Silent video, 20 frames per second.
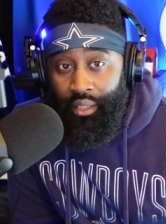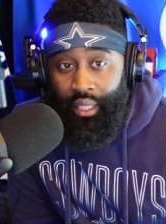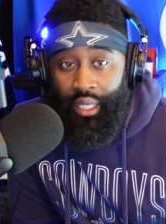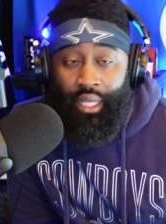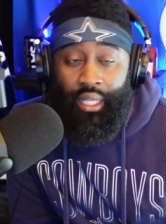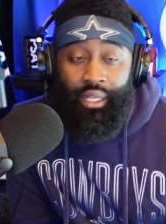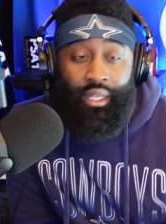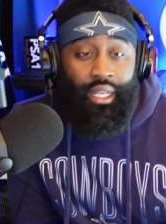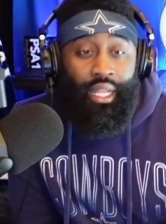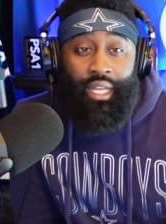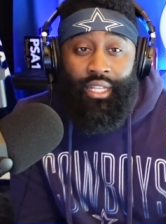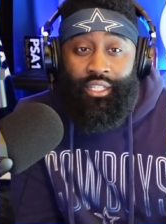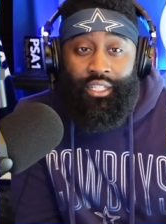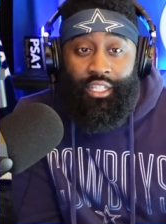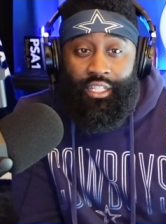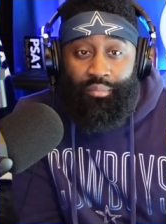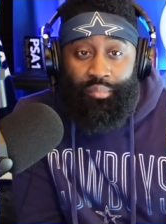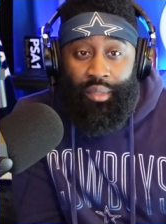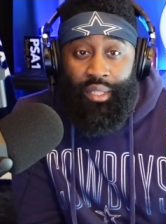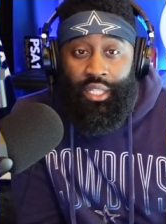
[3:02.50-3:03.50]
And that's
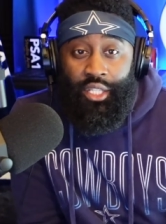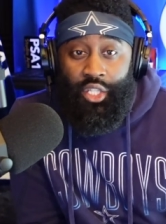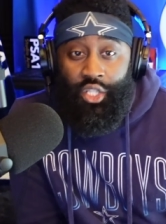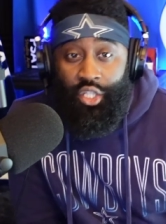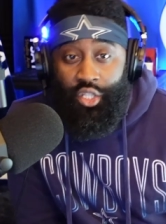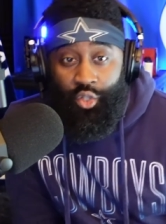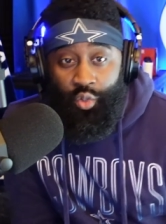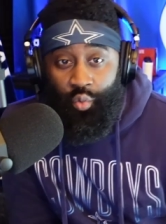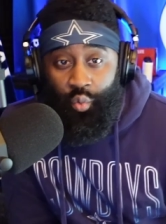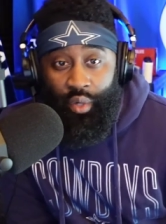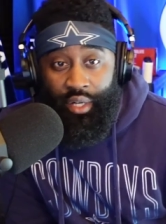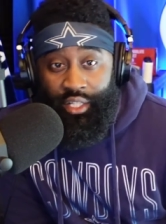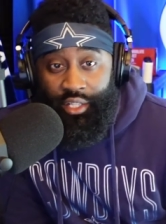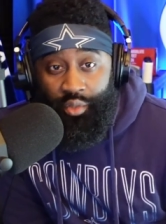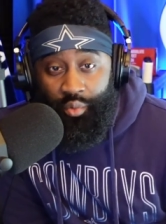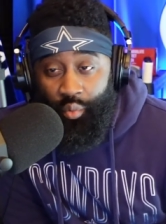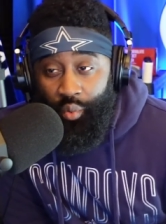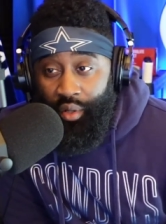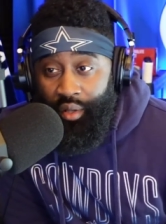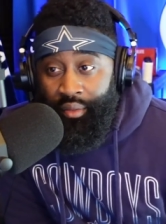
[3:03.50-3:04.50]
just been the
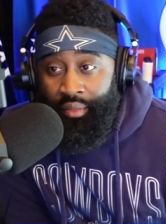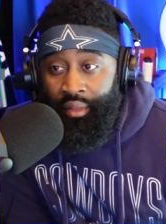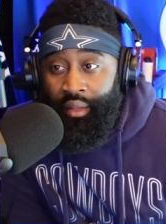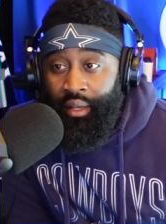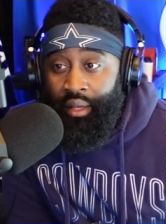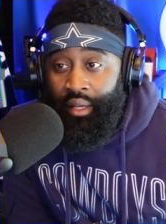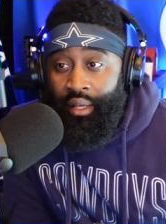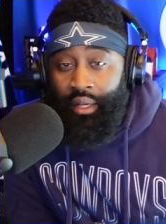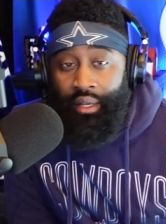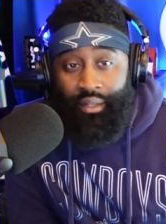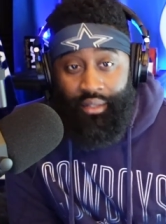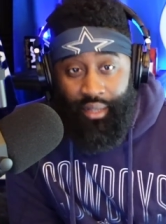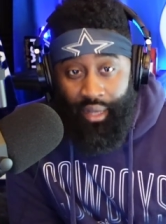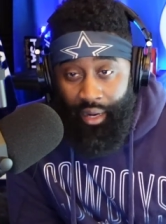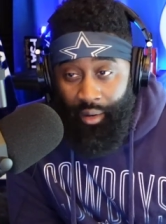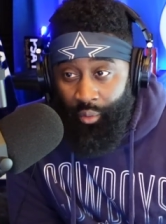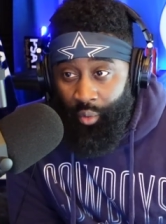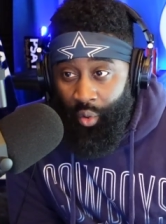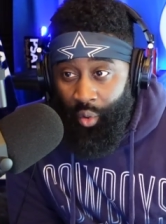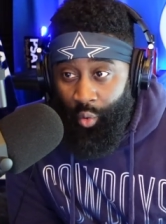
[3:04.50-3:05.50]
situation with
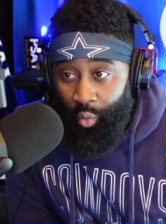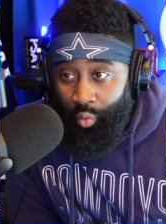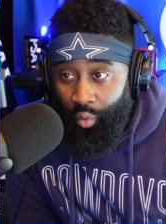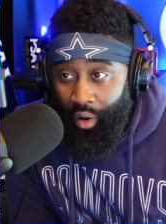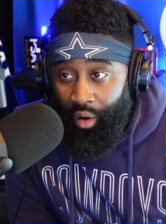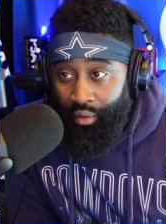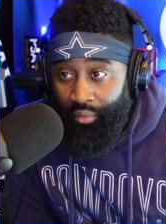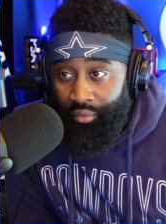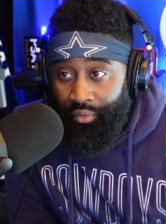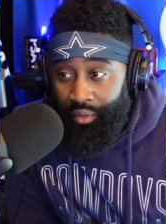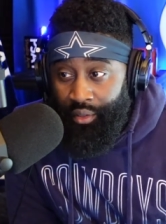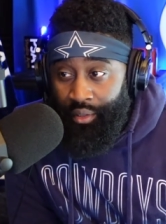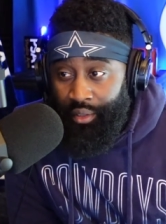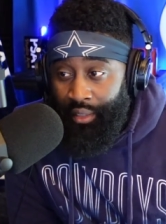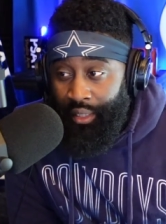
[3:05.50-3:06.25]
Tyrone Crawford.